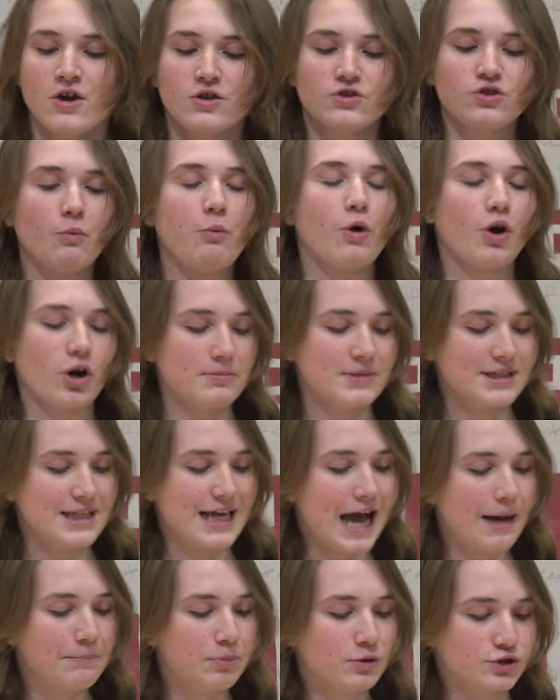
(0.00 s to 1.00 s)
The worm and
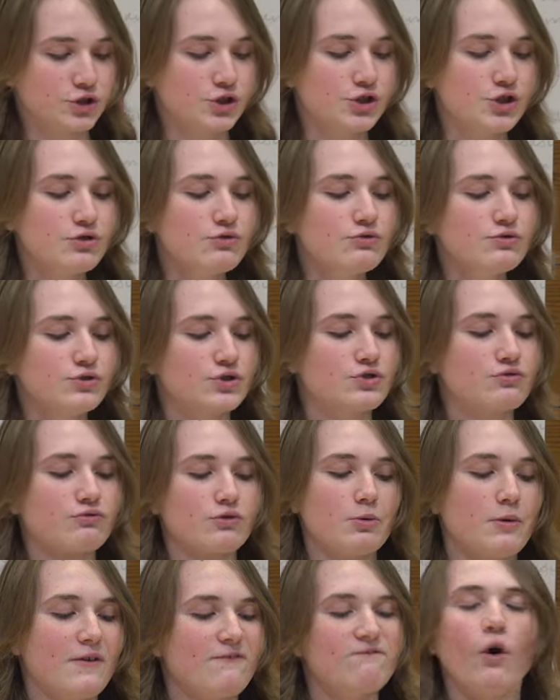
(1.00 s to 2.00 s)
the apple chews
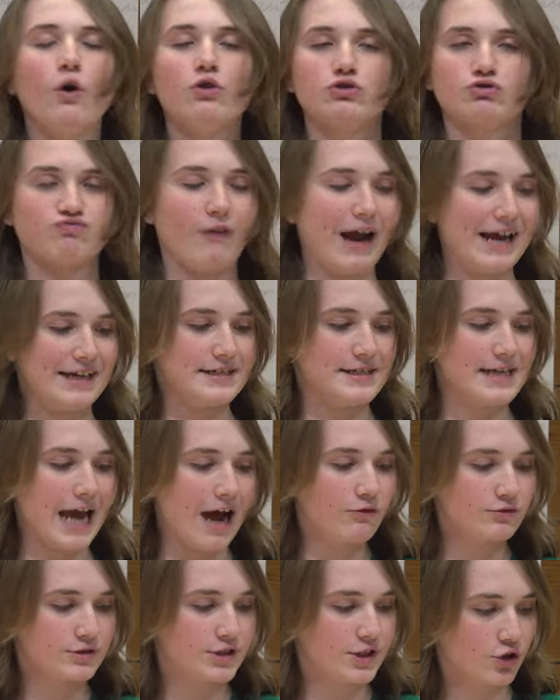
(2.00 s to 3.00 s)
through and falls right
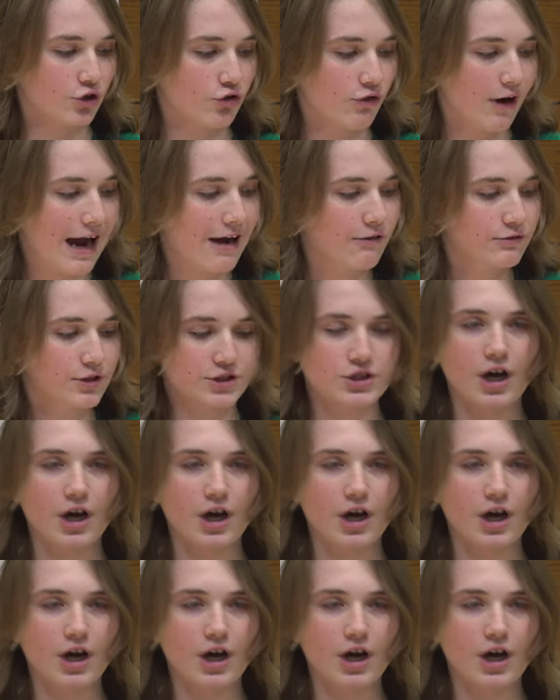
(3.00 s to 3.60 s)
down to the ground.